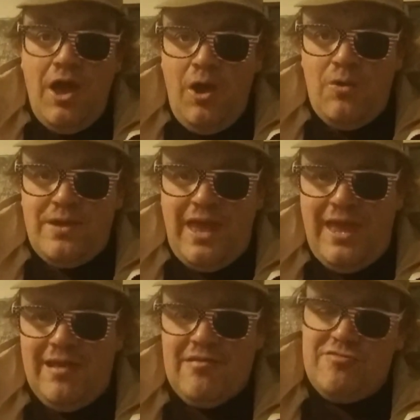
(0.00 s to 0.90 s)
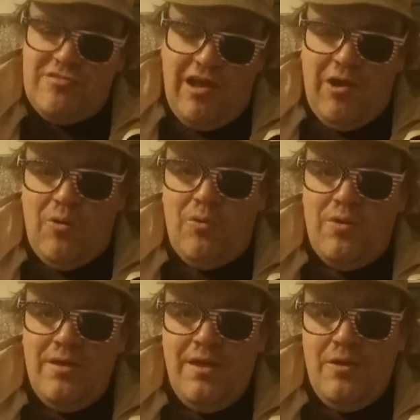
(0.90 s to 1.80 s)
Okay, so
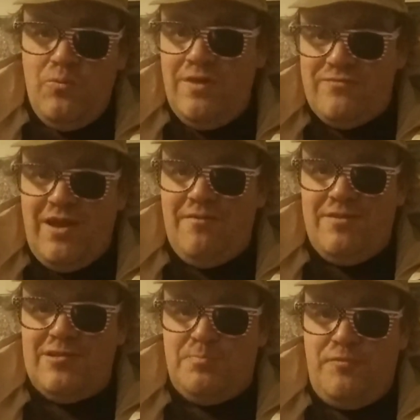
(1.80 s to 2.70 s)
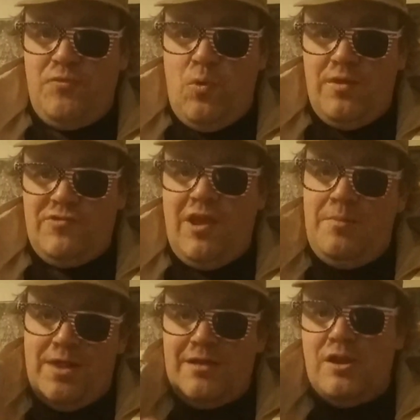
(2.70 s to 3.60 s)
we've covered this before on the
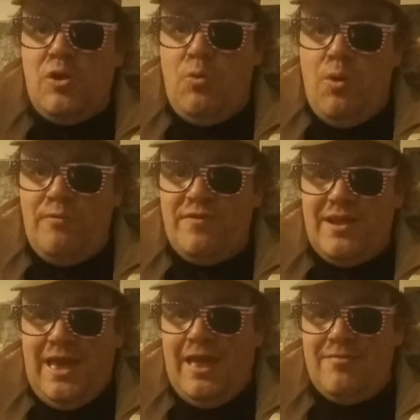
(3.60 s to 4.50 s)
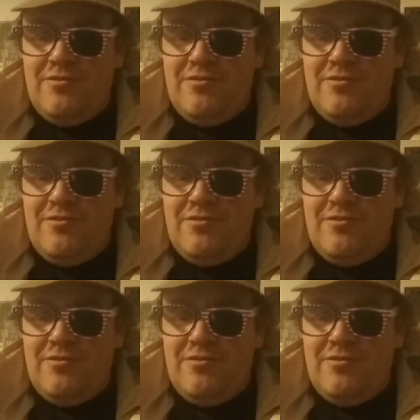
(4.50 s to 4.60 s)
channel, but I'm going to go over it again.